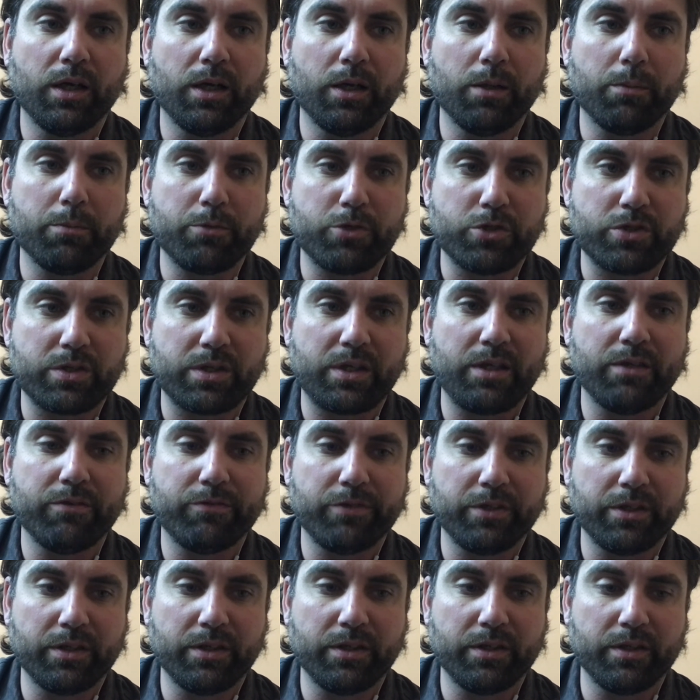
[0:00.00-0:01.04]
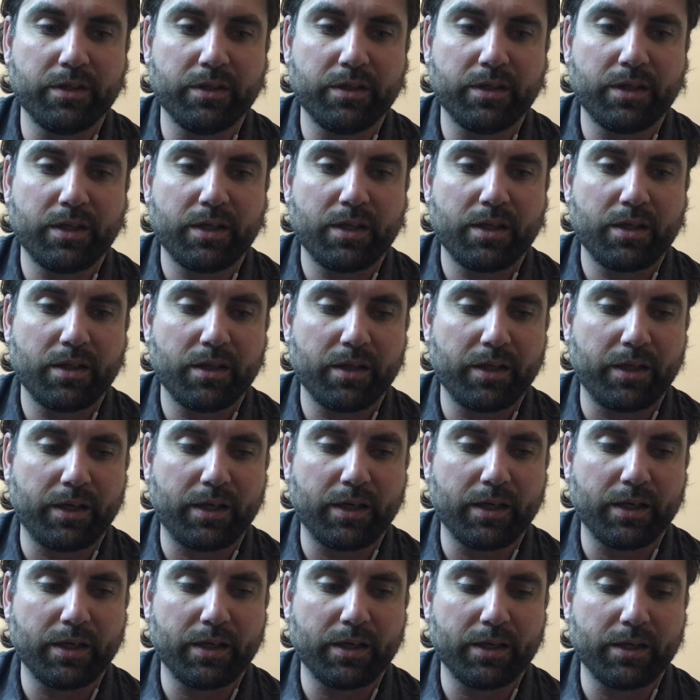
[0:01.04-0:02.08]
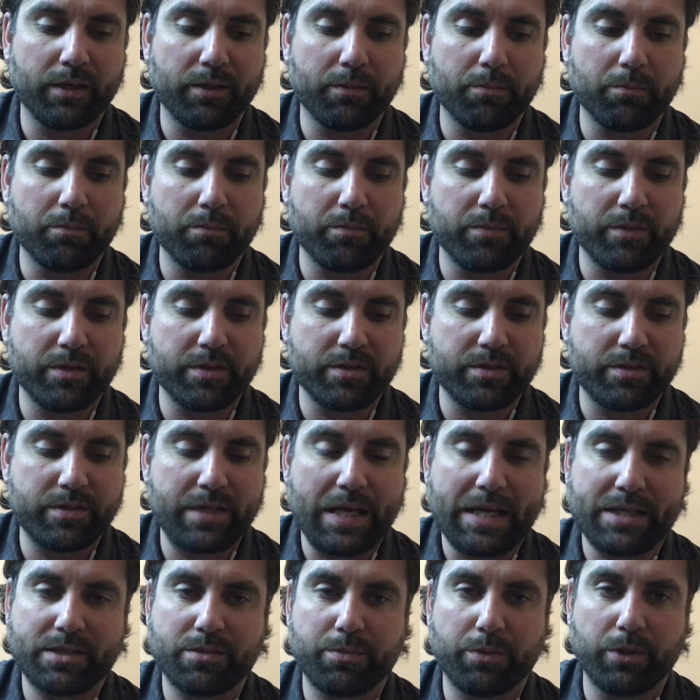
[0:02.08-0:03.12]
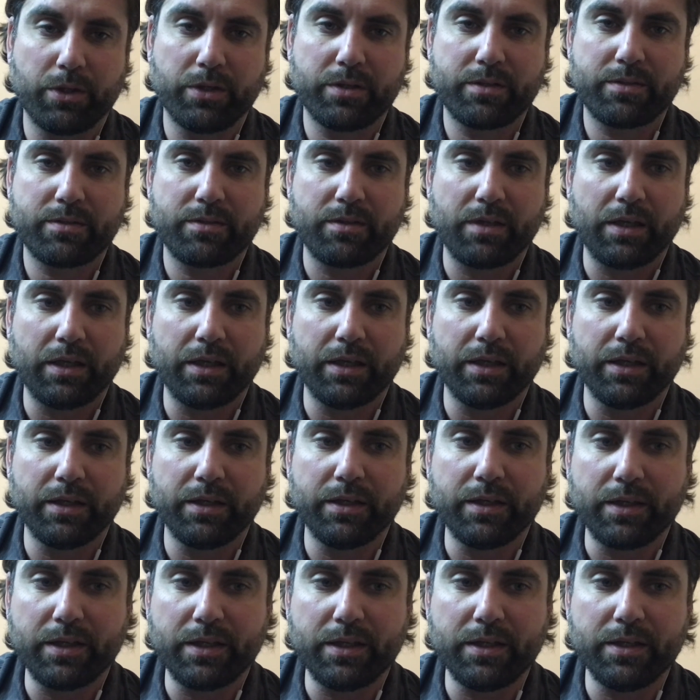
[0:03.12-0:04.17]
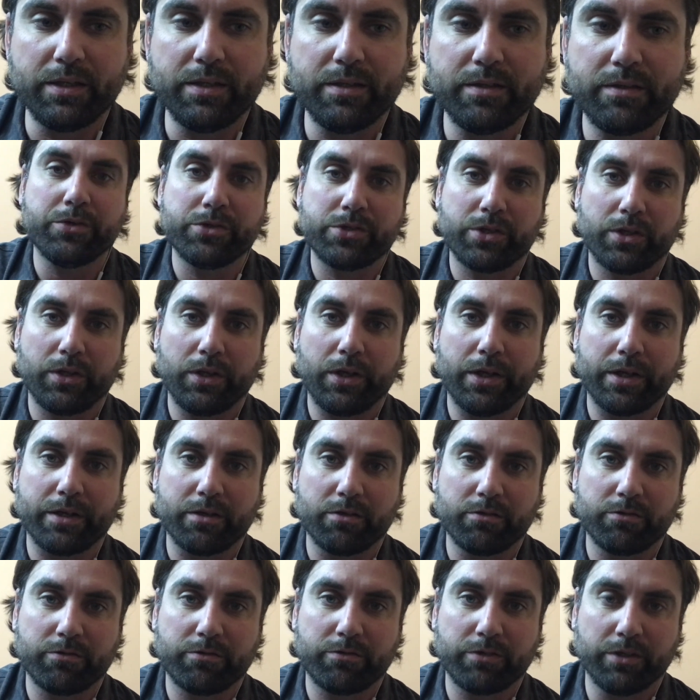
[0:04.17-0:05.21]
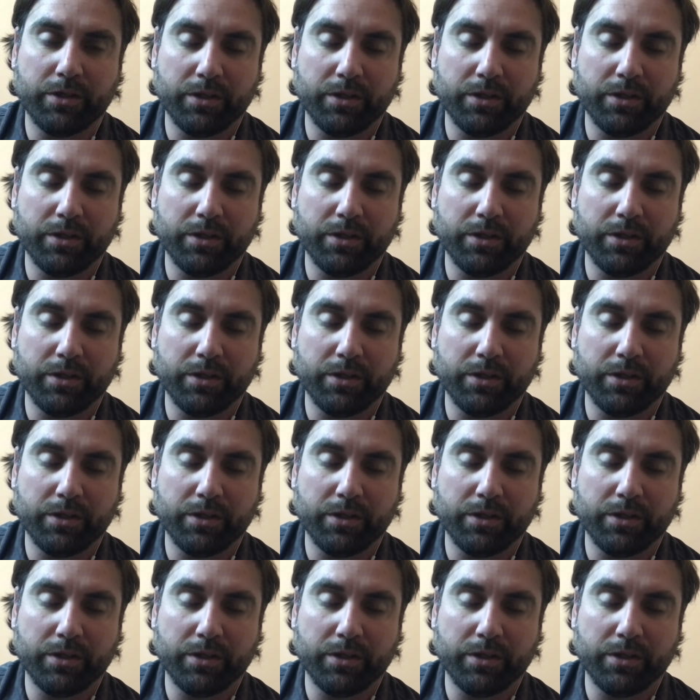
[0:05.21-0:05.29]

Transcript: just given this desperate need. There's a lot of